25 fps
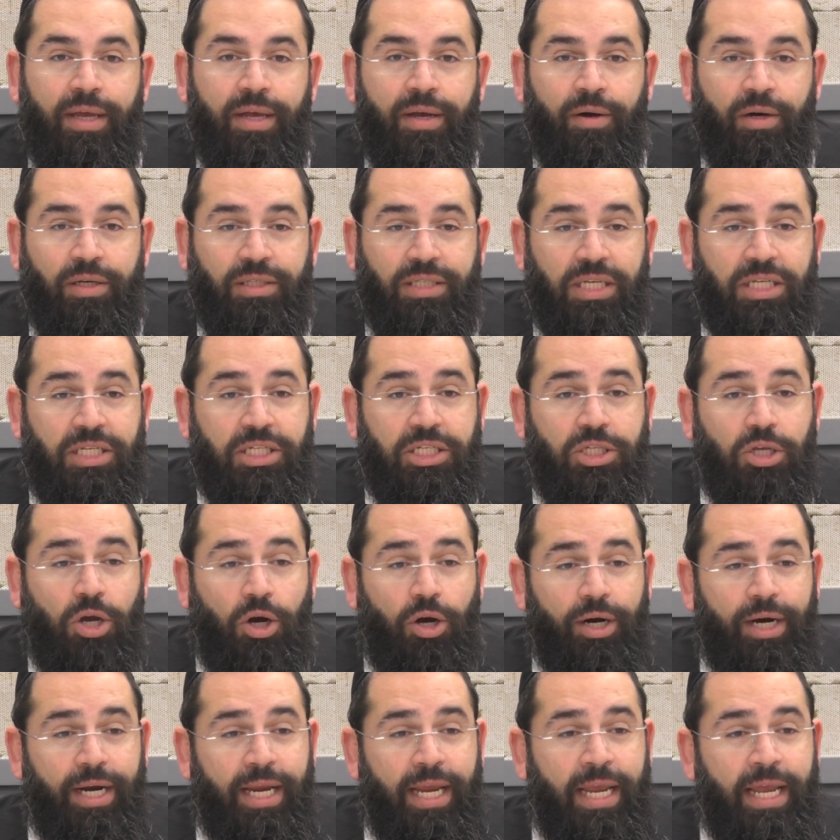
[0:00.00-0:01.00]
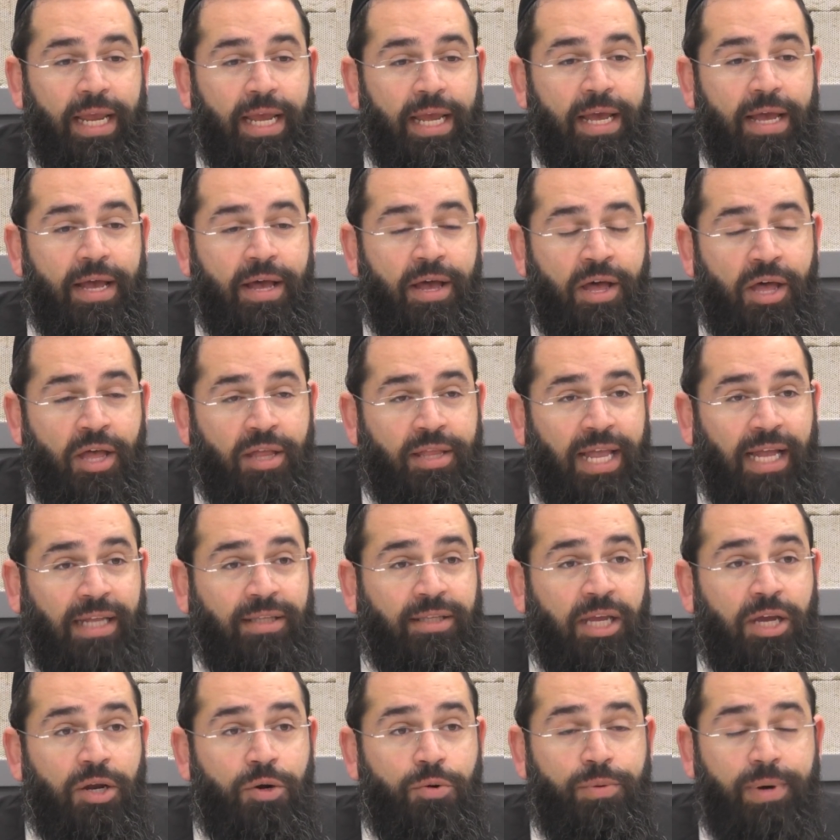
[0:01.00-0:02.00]
Was a story that
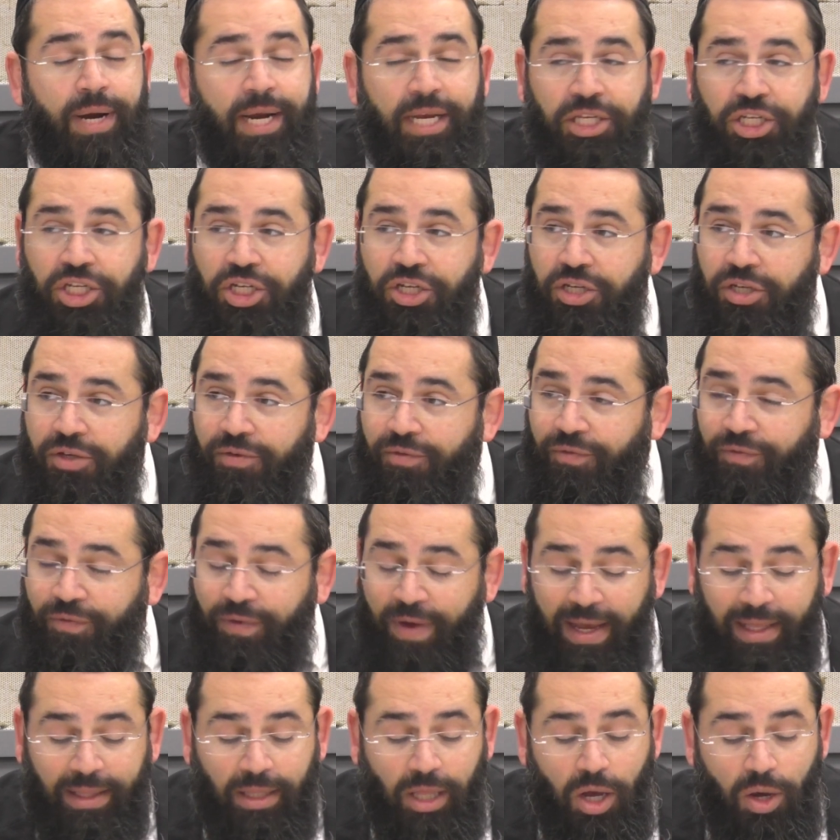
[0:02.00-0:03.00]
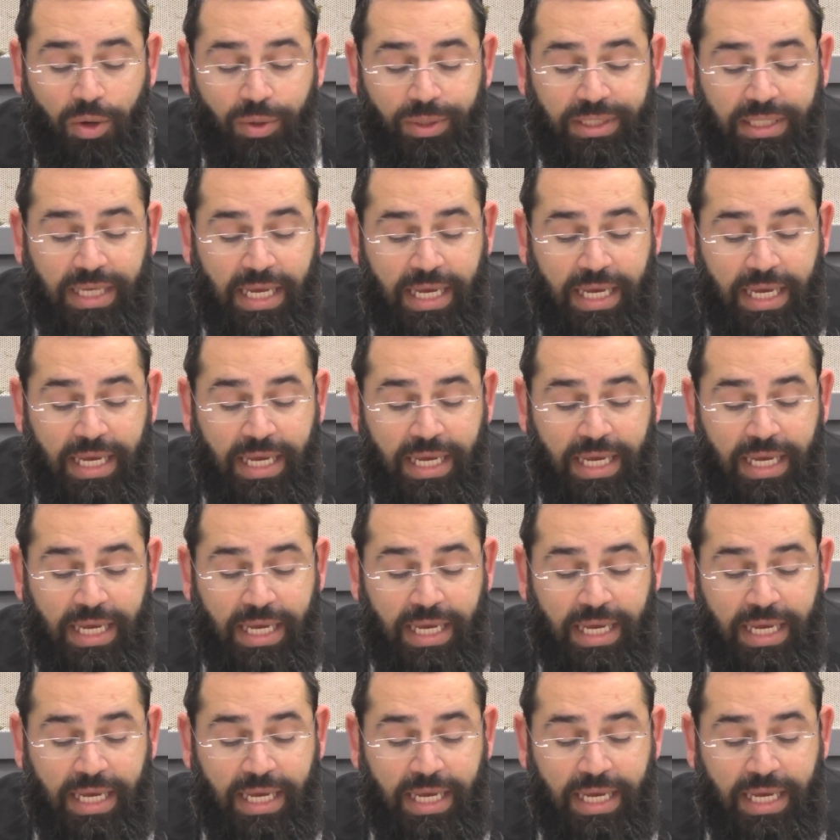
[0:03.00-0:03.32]
the rich fellows